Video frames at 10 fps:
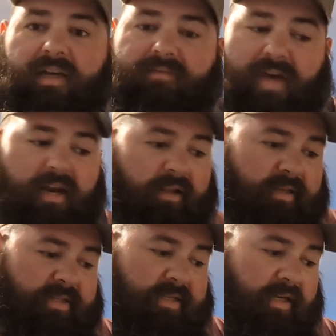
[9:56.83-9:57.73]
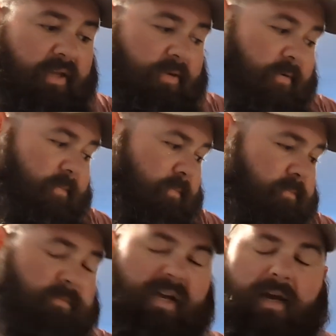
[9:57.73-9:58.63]
I've got a list together of
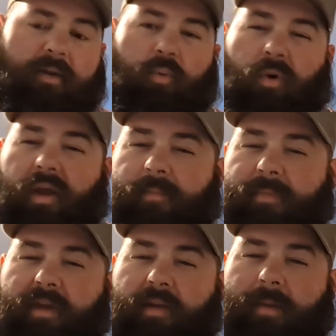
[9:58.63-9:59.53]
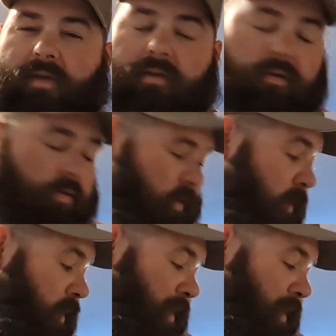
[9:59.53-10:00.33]
kind of what I'm thinking about doing.